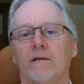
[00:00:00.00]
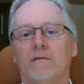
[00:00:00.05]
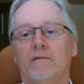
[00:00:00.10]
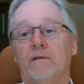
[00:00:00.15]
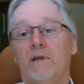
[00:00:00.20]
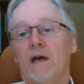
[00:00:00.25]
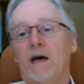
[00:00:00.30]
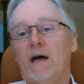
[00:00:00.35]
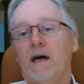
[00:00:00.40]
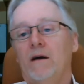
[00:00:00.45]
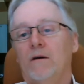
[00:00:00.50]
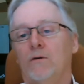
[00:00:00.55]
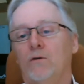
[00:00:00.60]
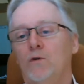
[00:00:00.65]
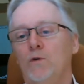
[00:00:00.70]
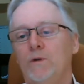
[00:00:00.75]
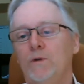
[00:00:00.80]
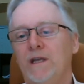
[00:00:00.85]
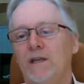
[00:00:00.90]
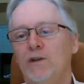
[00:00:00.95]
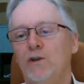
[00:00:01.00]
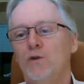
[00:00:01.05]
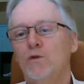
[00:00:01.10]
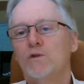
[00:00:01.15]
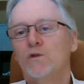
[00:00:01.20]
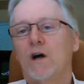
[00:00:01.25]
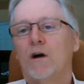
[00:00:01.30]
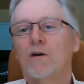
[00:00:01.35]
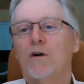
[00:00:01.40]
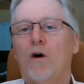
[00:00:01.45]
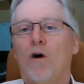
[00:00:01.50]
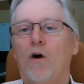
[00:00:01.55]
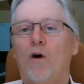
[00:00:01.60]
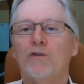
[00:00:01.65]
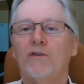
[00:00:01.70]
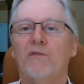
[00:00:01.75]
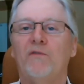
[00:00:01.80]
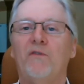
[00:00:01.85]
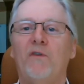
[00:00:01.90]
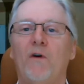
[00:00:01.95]
Yeah, who didn't use
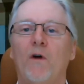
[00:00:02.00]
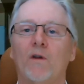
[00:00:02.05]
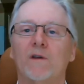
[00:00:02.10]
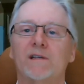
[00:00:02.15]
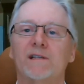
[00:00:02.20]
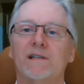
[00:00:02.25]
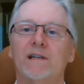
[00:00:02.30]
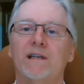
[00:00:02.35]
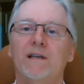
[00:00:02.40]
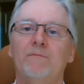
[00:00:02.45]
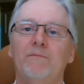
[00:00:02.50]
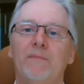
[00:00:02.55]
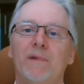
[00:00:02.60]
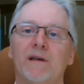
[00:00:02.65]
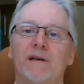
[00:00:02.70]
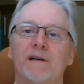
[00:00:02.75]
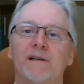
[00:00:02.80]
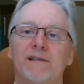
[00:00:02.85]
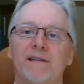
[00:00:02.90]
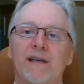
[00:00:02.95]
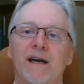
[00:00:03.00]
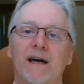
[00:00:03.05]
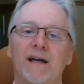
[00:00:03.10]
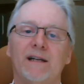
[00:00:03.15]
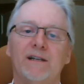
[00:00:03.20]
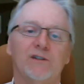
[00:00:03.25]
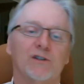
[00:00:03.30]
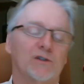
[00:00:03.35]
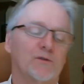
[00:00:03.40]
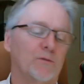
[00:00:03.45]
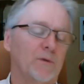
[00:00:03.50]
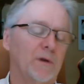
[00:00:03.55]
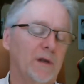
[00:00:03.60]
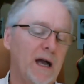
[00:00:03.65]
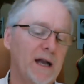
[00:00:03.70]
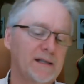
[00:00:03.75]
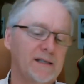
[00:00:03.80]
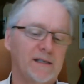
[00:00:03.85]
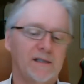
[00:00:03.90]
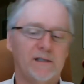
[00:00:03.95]
alcohol to fall asleep? Because yeah, it just
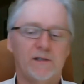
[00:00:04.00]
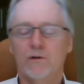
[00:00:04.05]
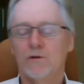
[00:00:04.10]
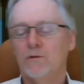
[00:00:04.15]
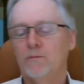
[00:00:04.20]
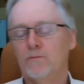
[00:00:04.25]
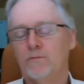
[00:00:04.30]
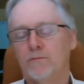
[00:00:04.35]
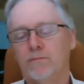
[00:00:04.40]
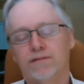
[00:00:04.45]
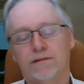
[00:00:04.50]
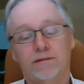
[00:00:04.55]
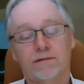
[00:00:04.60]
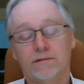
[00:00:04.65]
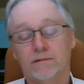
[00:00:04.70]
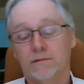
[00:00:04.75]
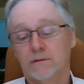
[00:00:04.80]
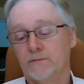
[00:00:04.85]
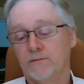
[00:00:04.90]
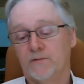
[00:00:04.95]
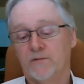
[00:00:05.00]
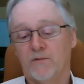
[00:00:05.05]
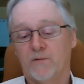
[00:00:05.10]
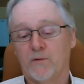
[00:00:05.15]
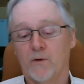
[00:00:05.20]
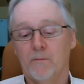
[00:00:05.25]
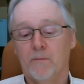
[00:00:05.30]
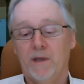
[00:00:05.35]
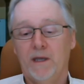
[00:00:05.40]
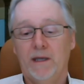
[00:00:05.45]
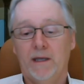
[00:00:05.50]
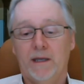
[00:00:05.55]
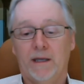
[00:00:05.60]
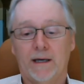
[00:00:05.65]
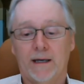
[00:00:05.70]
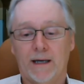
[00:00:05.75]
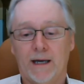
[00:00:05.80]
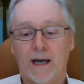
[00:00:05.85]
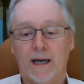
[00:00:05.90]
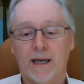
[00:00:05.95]
relaxes you. For me,
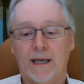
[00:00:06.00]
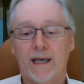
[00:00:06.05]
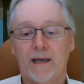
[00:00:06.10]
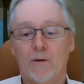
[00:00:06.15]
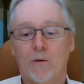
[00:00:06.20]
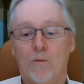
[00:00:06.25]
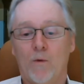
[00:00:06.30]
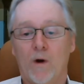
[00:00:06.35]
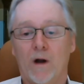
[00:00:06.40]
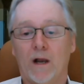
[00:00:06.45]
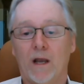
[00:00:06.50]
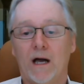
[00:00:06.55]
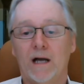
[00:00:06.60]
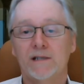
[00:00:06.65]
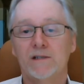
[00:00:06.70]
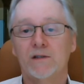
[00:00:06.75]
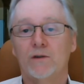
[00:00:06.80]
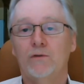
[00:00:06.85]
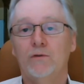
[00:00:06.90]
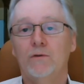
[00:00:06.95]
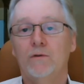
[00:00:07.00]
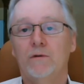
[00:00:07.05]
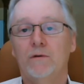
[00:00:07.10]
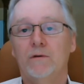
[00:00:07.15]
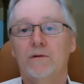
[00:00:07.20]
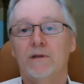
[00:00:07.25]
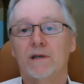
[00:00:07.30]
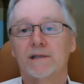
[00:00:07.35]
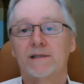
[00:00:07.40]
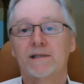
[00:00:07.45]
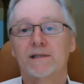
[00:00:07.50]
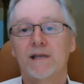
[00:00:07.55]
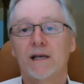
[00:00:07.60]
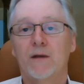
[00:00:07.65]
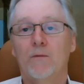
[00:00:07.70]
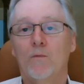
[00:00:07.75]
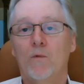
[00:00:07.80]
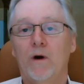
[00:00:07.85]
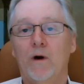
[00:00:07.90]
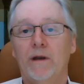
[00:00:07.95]
I get one glass and the
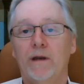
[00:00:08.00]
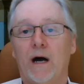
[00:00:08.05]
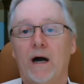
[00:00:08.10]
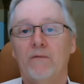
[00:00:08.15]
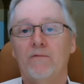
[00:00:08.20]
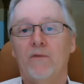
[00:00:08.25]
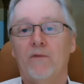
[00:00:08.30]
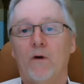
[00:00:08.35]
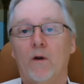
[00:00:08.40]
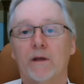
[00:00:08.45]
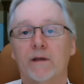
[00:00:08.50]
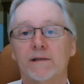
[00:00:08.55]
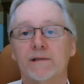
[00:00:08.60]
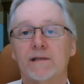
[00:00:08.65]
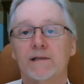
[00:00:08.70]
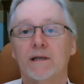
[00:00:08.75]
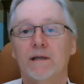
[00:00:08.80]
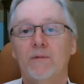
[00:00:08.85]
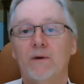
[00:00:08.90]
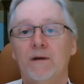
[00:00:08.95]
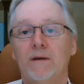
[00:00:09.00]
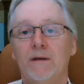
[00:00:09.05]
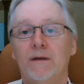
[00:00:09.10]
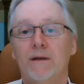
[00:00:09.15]
second one, I'm falling asleep.